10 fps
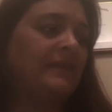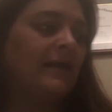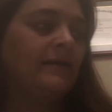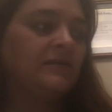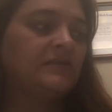
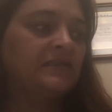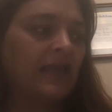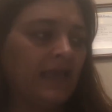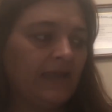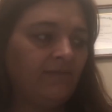they just
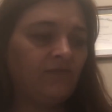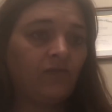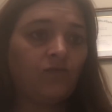saved